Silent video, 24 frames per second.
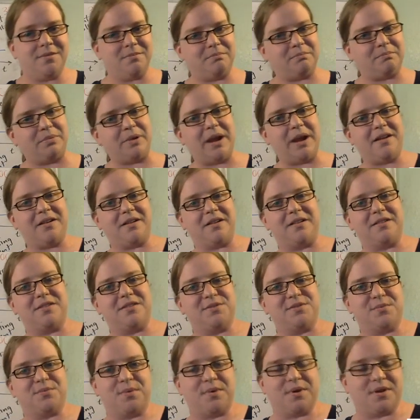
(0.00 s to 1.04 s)

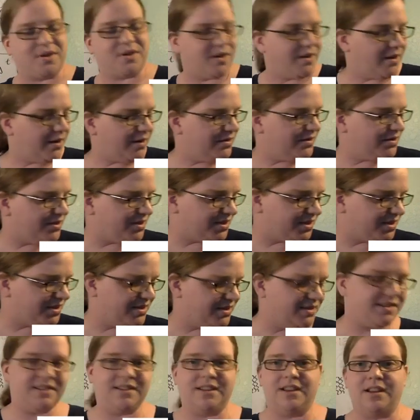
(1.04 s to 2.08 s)
breakers were just,
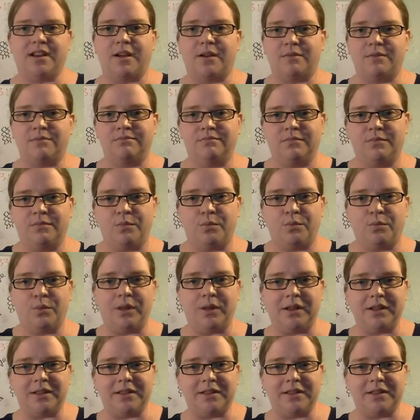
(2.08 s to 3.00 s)
willing